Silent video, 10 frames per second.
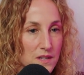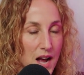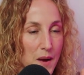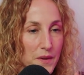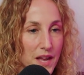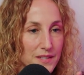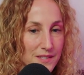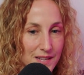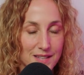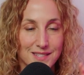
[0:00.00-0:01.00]
I would like to
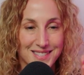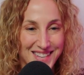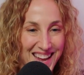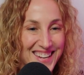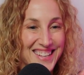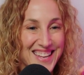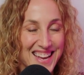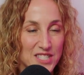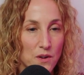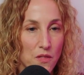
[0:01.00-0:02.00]
say societally,
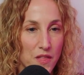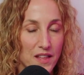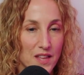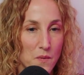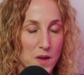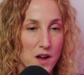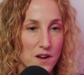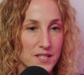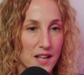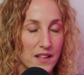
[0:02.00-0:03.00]
I don't think that we are
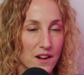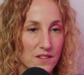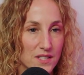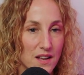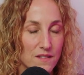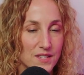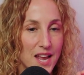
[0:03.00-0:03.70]
telling ourselves,